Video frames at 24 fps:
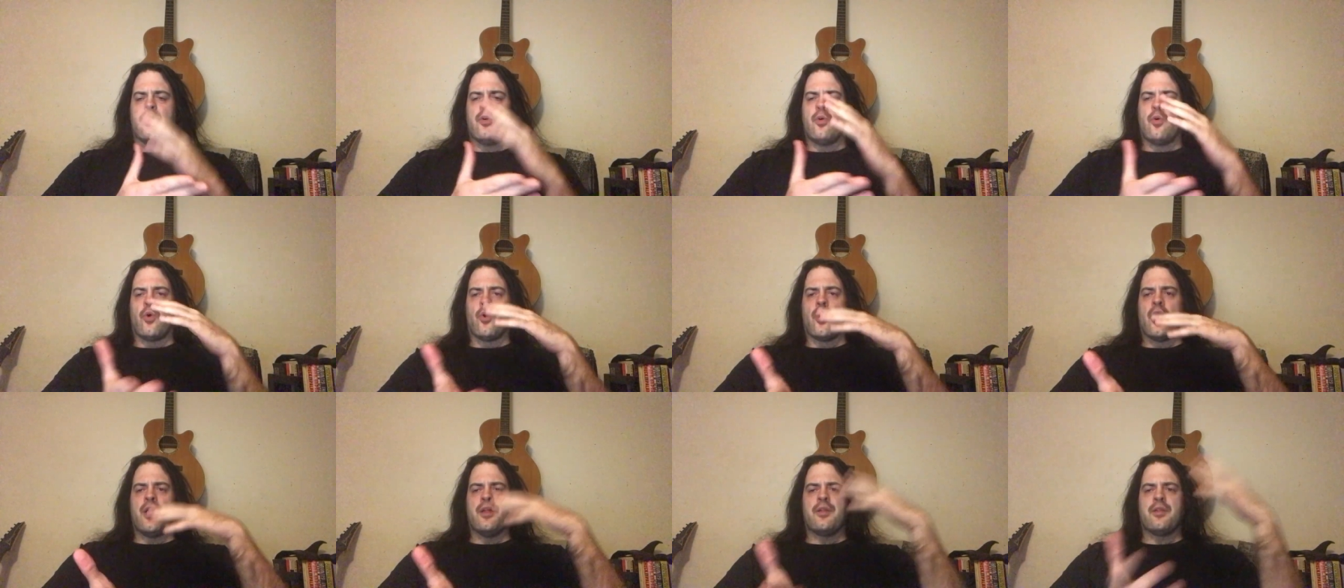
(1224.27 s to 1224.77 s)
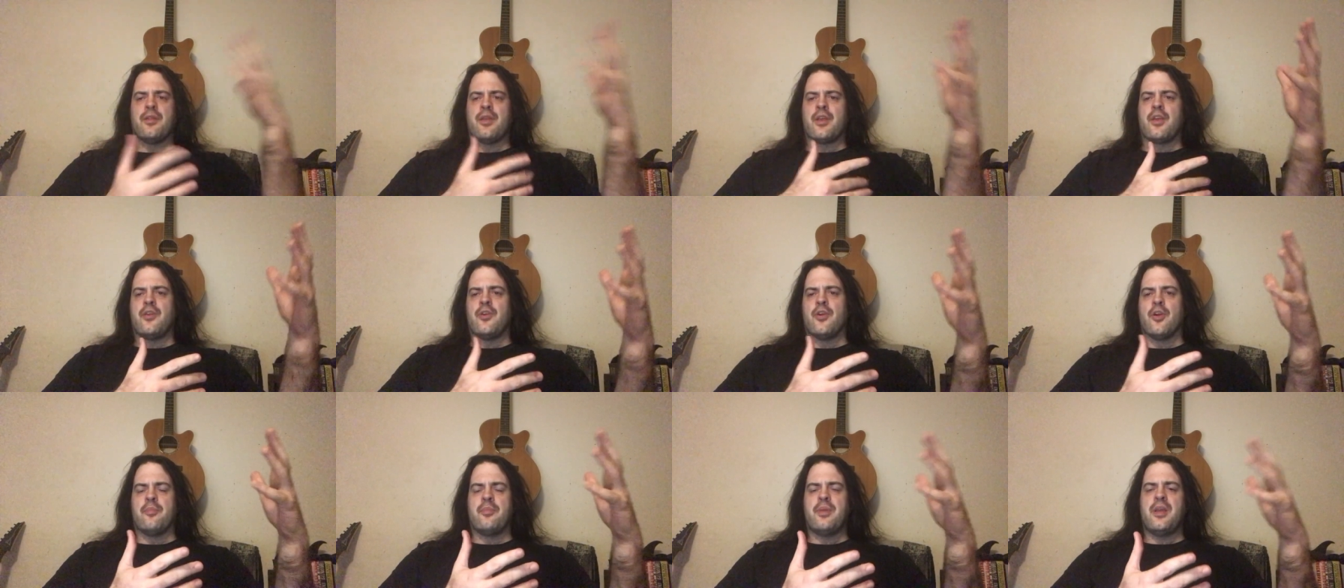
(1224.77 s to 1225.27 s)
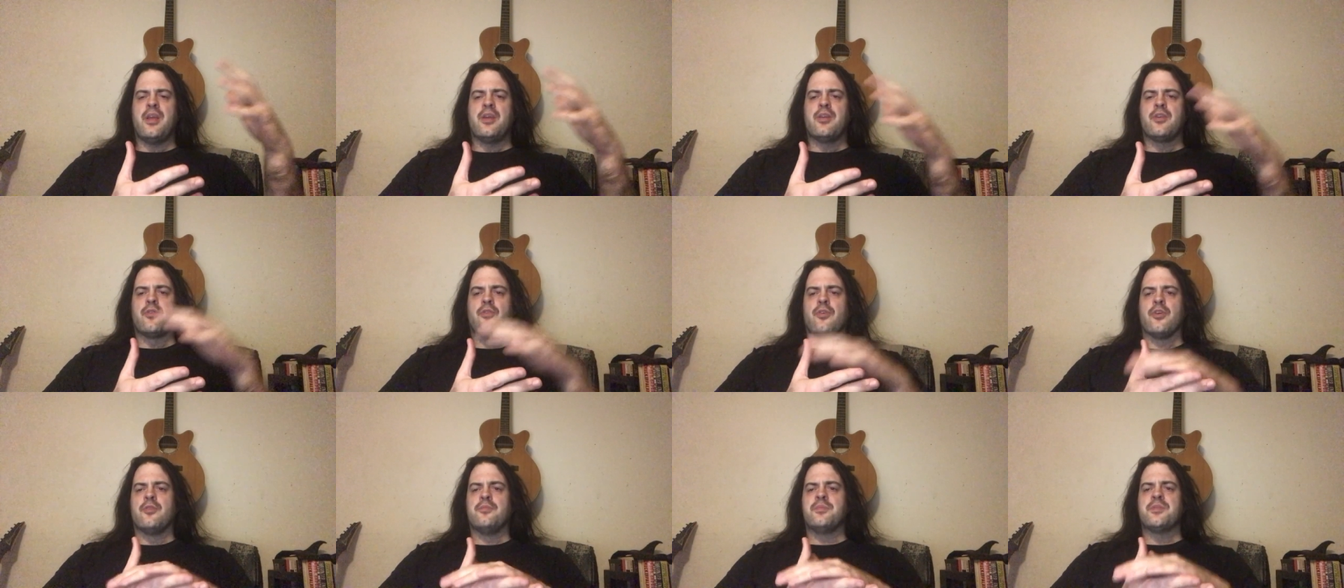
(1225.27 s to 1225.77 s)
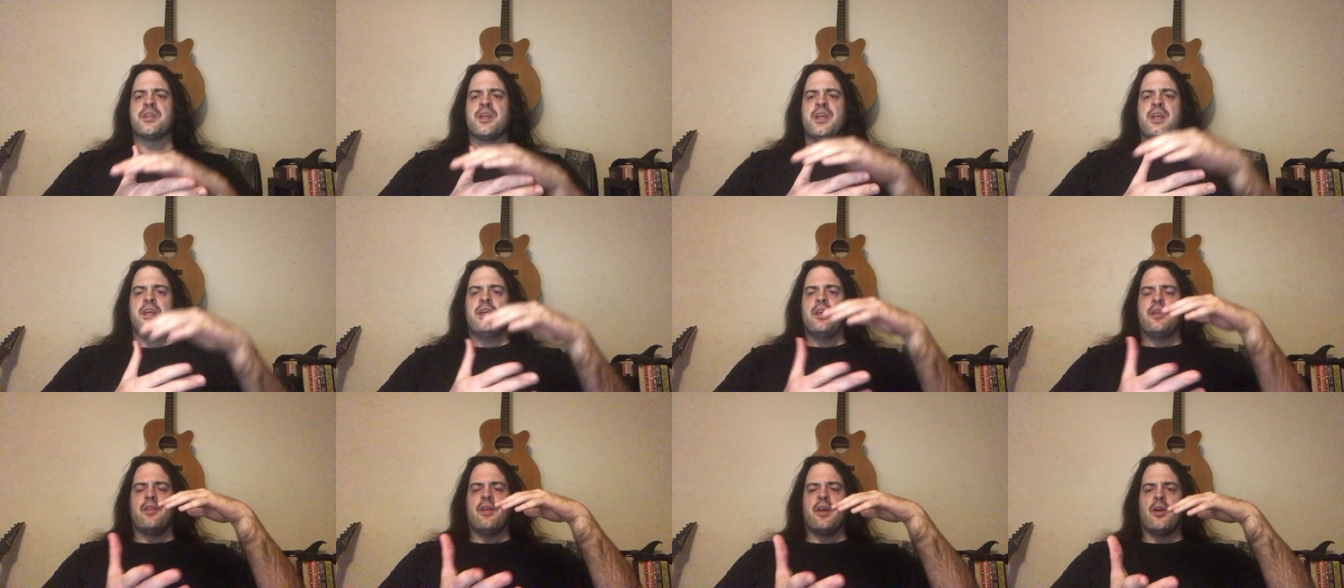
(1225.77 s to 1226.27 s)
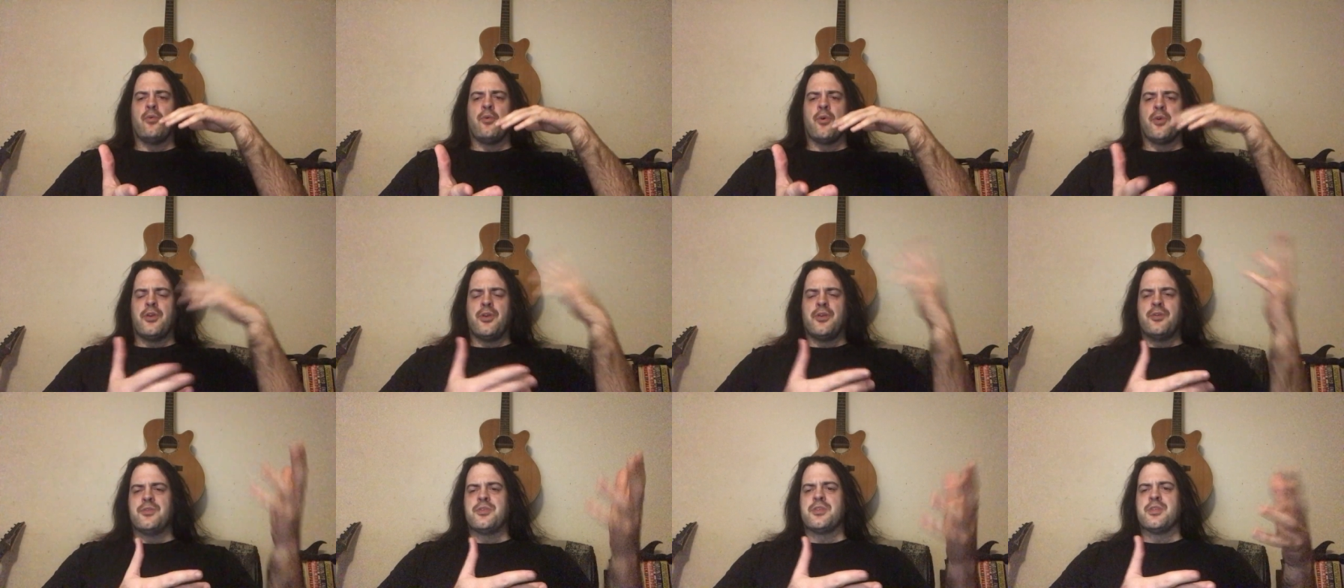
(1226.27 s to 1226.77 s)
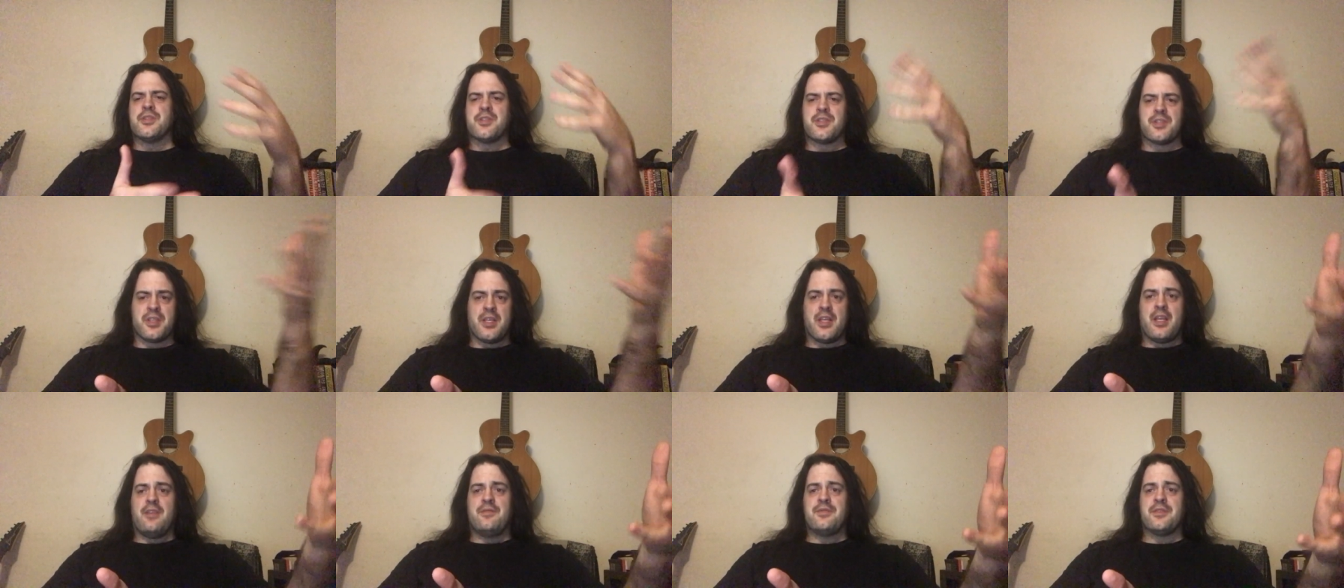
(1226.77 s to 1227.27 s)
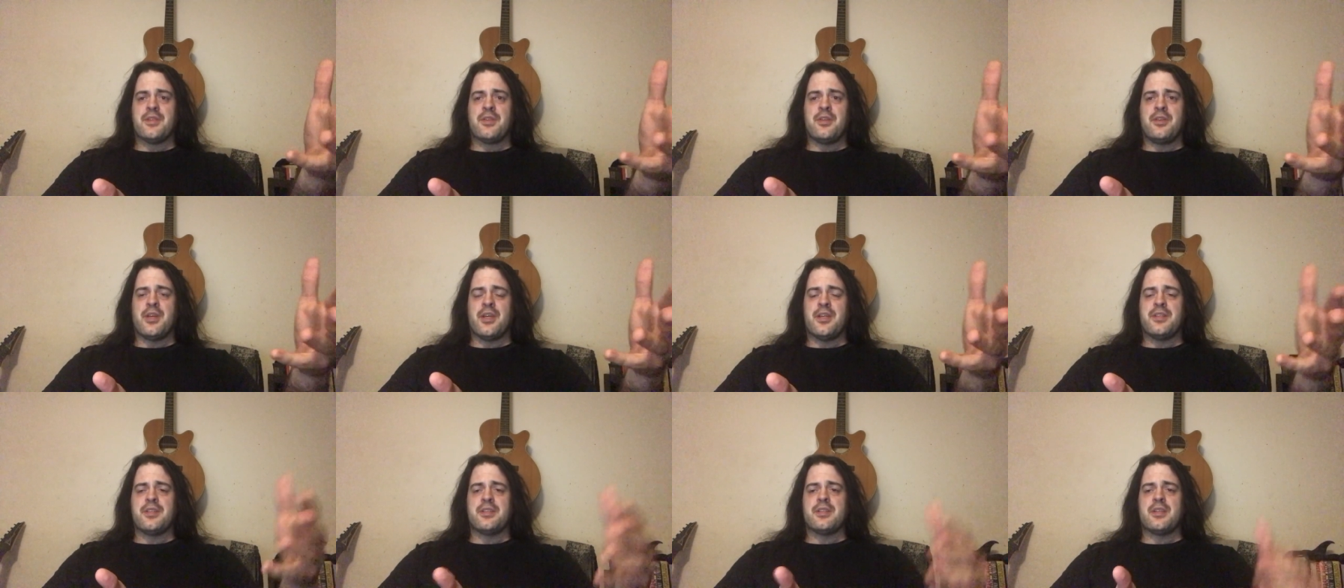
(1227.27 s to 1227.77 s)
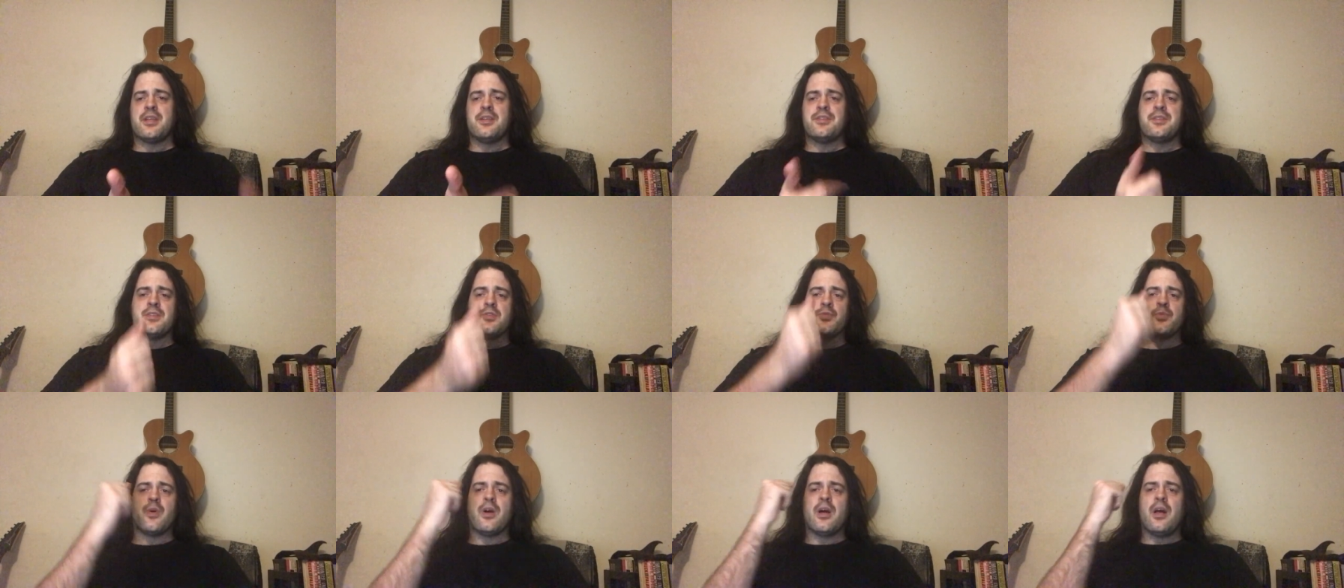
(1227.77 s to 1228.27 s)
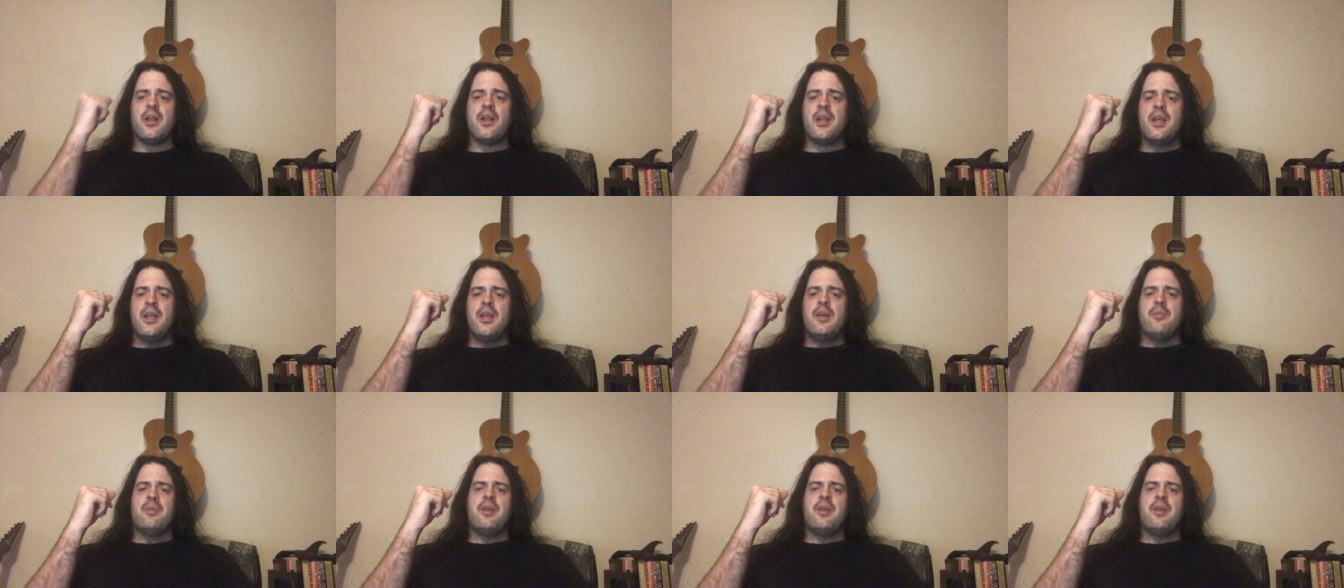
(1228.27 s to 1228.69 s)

or ethnic European groups that were used as slaves in the United States as well.